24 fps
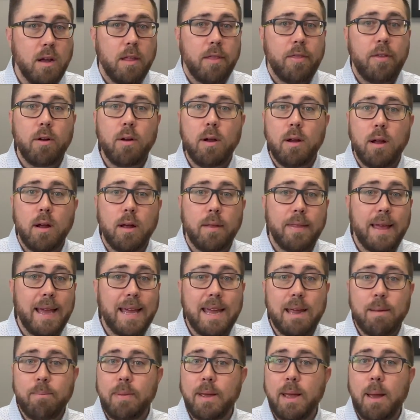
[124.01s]
they
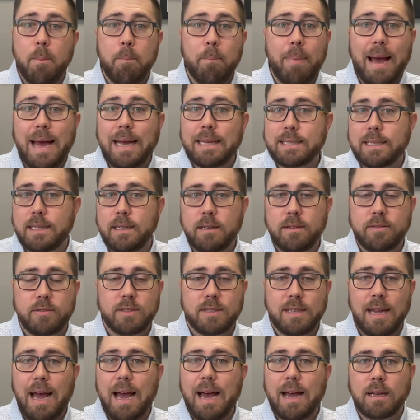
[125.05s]
can be a basket of
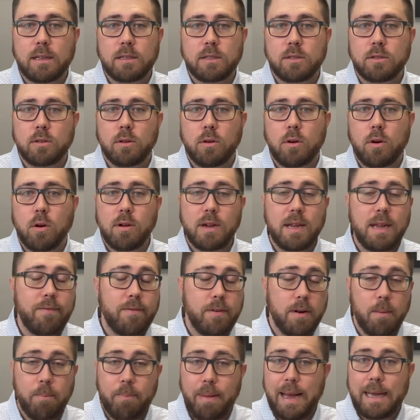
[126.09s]
stocks or
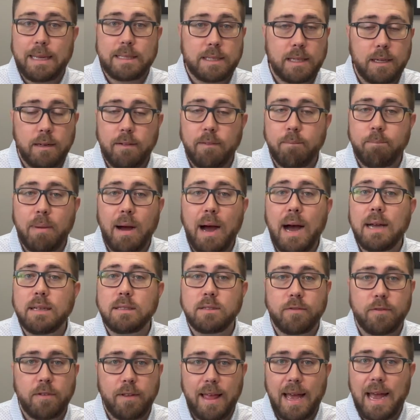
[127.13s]
even a basket of
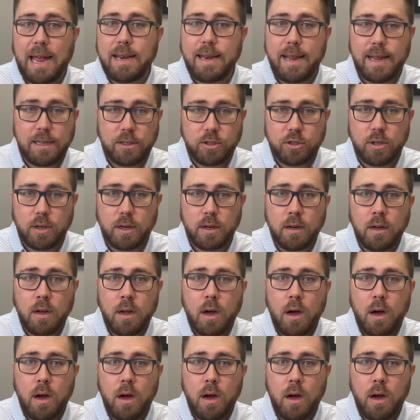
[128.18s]
bonds for that nature.